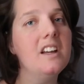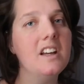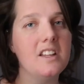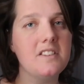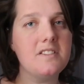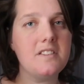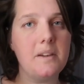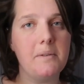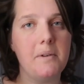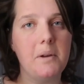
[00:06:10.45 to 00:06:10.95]

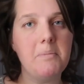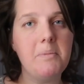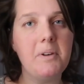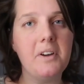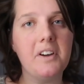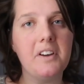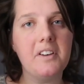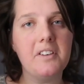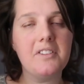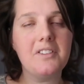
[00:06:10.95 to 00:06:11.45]
and so
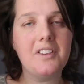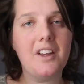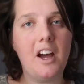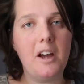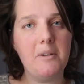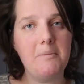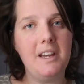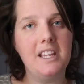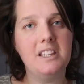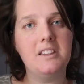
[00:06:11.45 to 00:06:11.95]

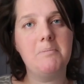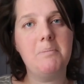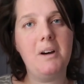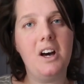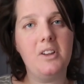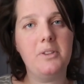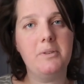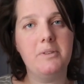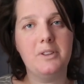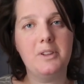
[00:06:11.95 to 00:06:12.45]
I made the
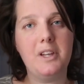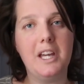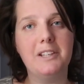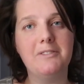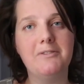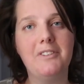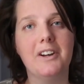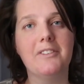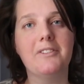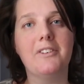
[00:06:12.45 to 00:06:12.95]
bath with
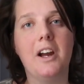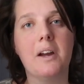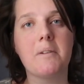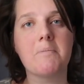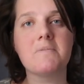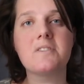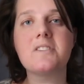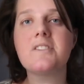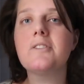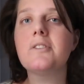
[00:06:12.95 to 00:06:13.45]
35
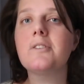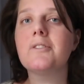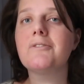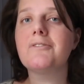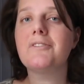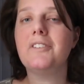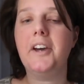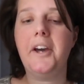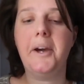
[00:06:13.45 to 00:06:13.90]
grams of